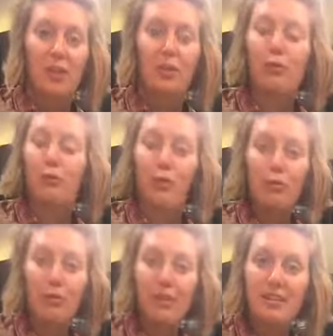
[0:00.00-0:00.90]
throw
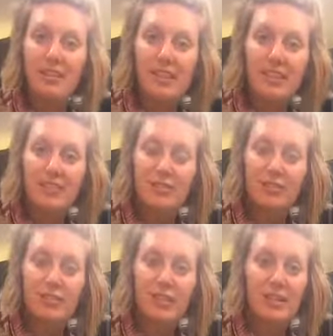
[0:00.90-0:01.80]
things into
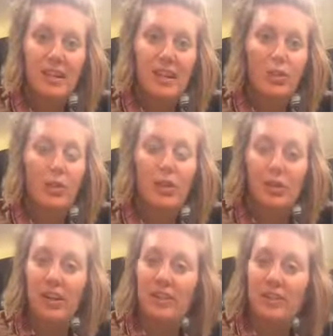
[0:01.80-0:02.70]
it when you're
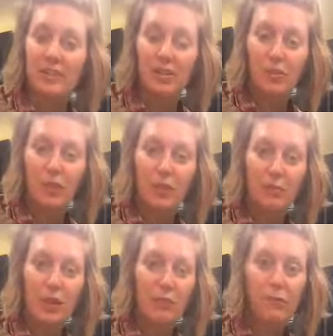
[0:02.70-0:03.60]
getting
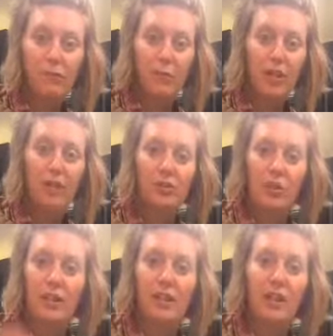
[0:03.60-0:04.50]
ready for the morning and you're
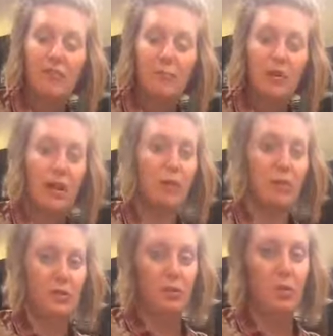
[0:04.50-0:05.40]
trying to get everybody out the
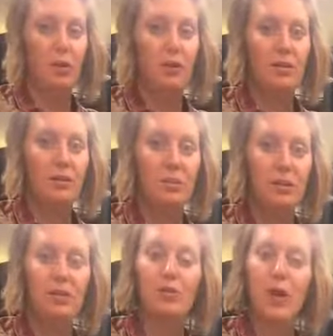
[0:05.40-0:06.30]
door, but
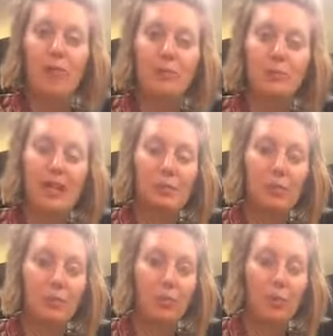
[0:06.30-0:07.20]
you haven't been able to
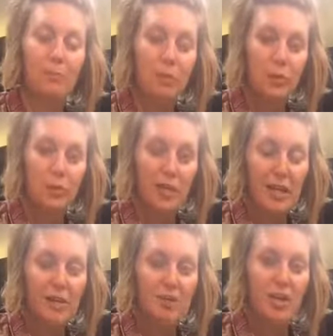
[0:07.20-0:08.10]
prep your own
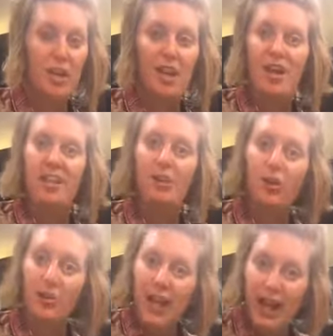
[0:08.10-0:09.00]
lunch. You
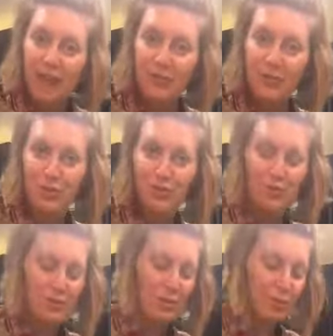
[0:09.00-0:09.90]
don't have to.
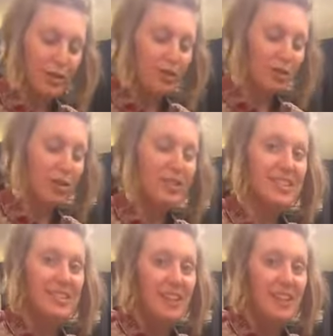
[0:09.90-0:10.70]
You can do this